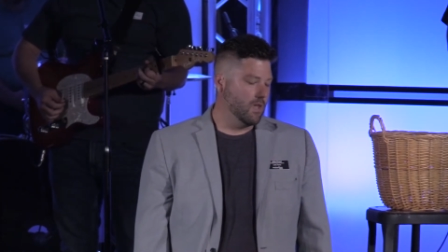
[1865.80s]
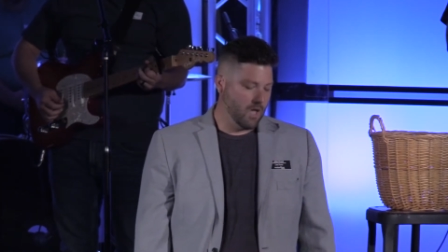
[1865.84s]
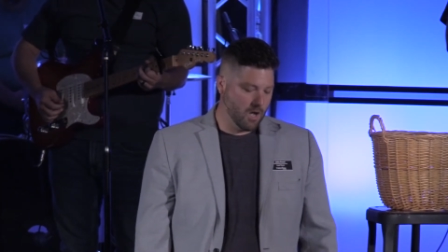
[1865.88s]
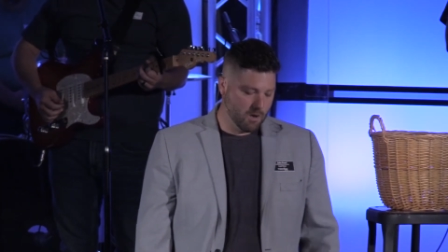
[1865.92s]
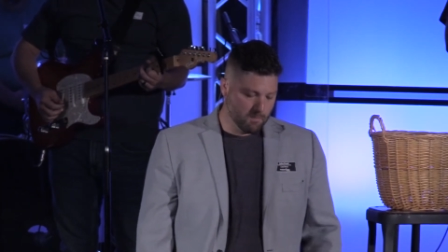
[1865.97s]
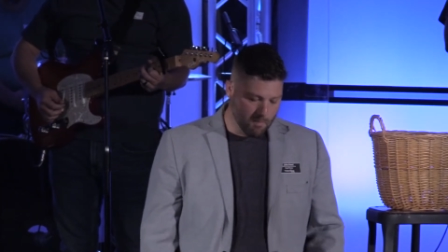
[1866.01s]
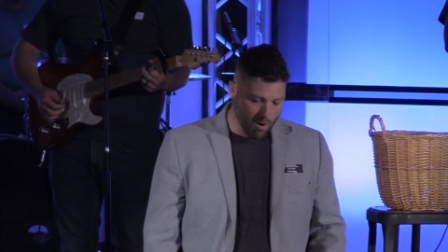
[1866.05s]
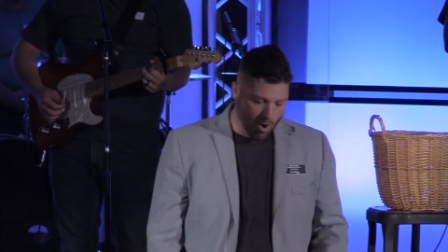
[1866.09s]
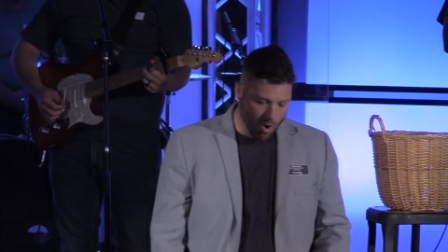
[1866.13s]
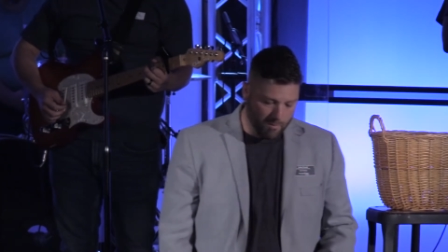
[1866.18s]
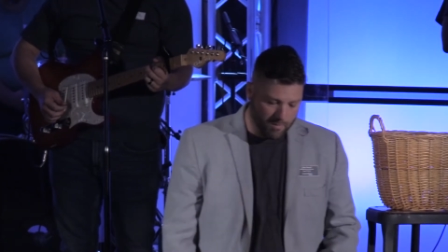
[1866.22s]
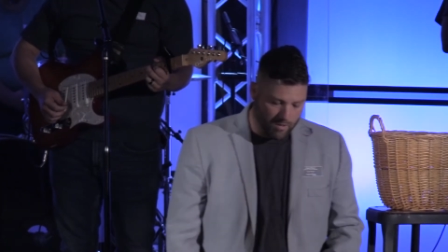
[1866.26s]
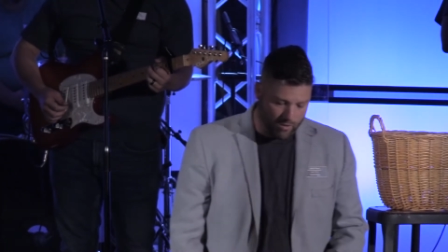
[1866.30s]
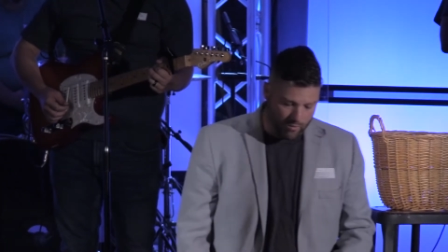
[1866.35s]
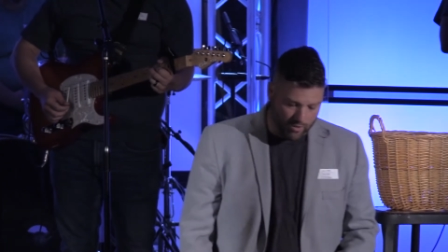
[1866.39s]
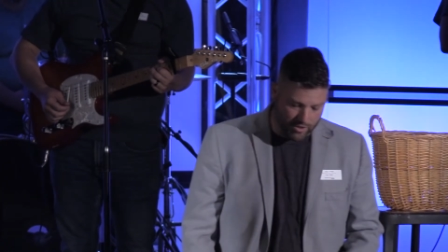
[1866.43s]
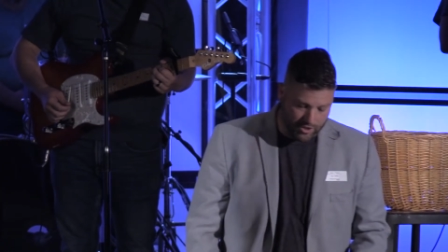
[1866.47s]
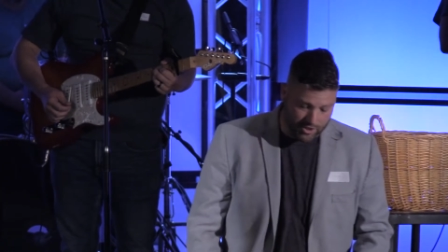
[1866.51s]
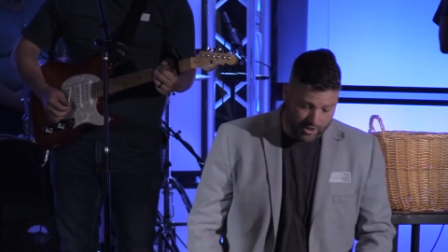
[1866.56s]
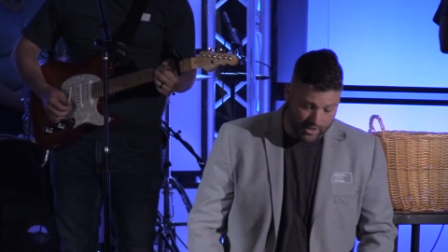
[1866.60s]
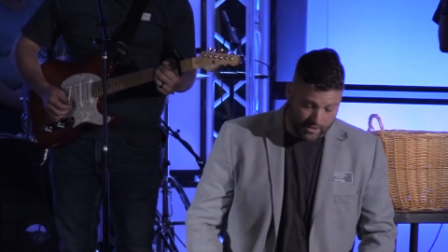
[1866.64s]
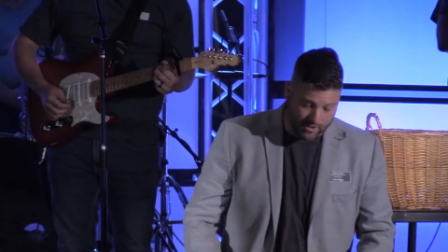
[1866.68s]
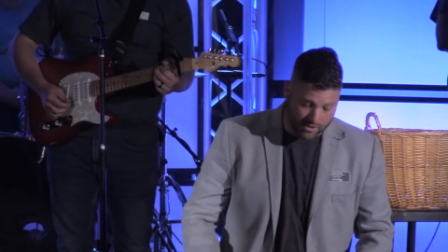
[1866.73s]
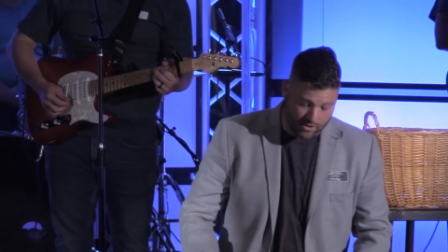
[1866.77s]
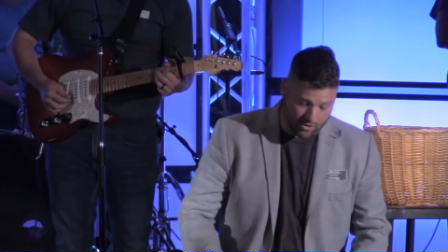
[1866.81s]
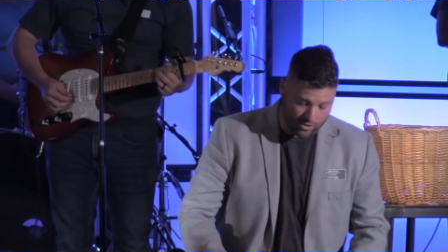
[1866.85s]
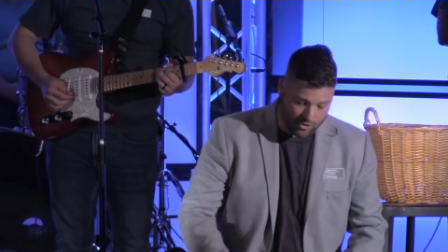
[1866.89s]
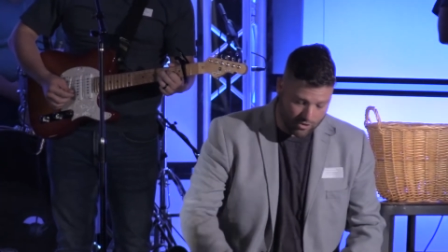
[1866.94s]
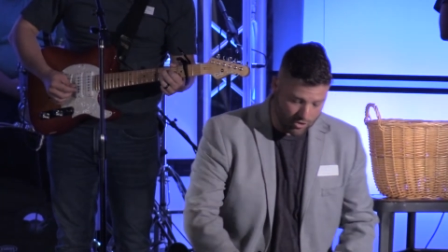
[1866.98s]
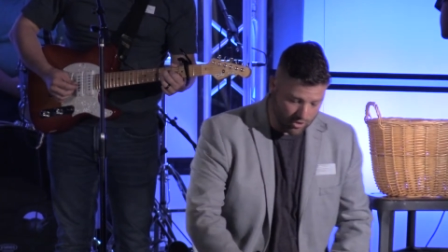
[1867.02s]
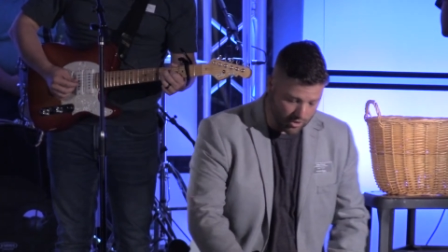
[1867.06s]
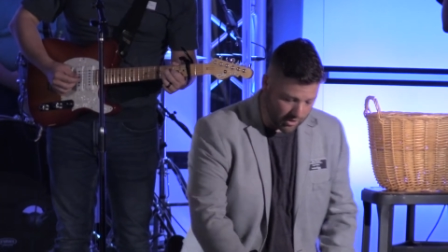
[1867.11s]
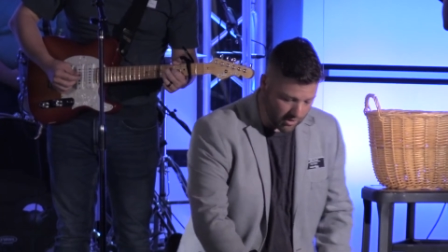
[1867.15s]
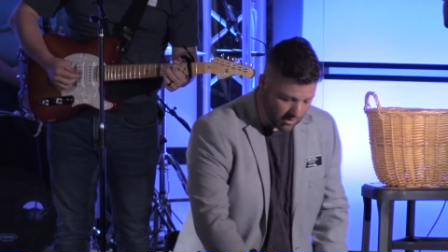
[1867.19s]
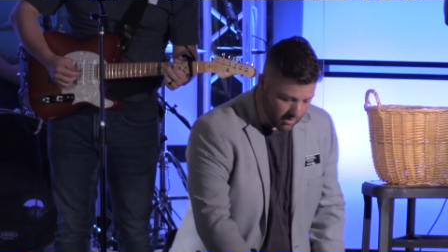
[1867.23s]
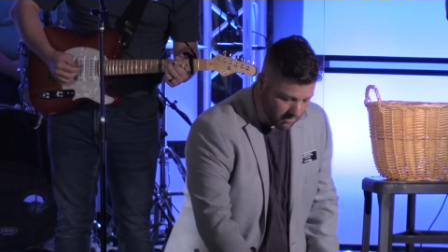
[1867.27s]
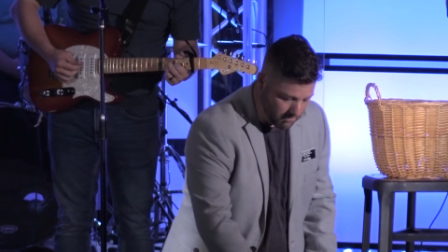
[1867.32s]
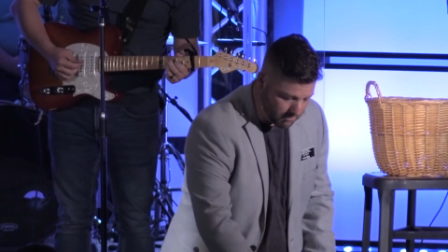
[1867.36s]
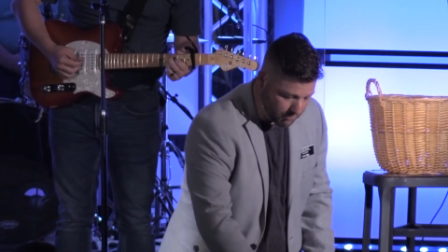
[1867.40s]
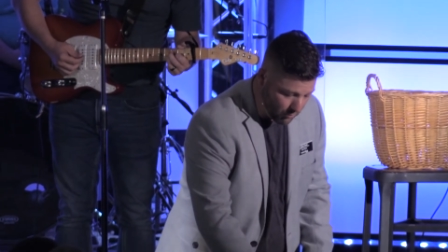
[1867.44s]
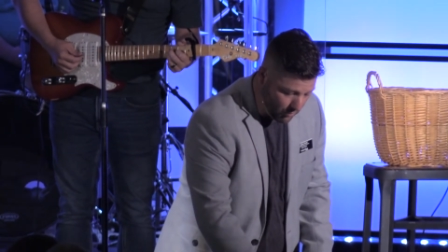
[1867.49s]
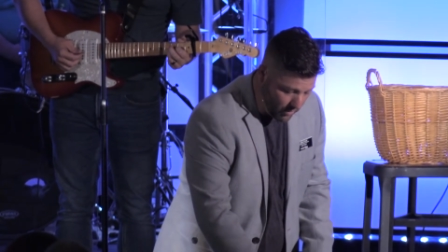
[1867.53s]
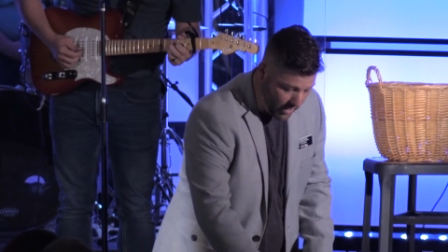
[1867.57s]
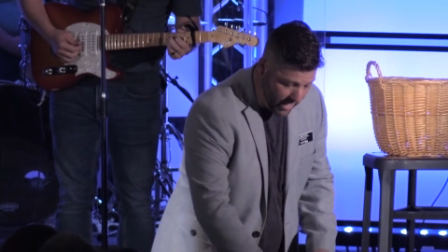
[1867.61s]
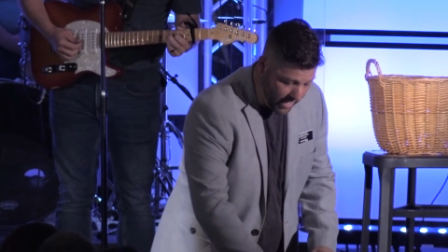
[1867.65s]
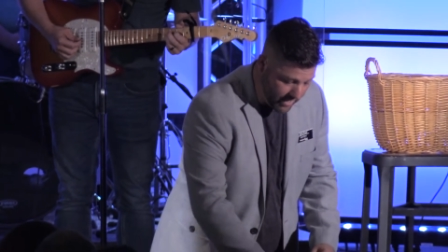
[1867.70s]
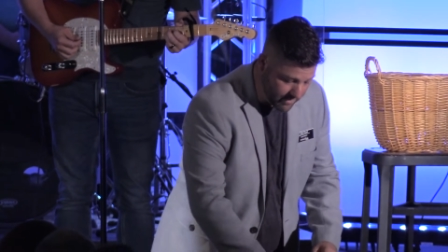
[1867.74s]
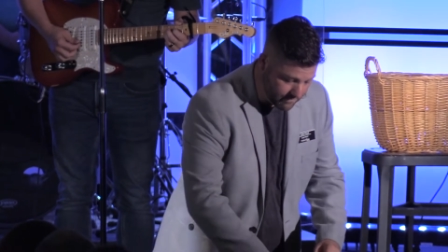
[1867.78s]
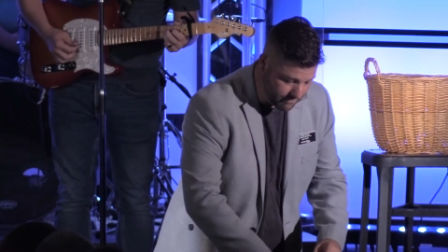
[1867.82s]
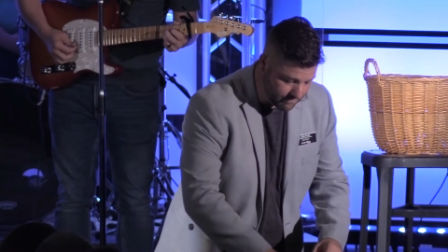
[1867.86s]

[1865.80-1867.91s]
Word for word: A moment where Jesus took bread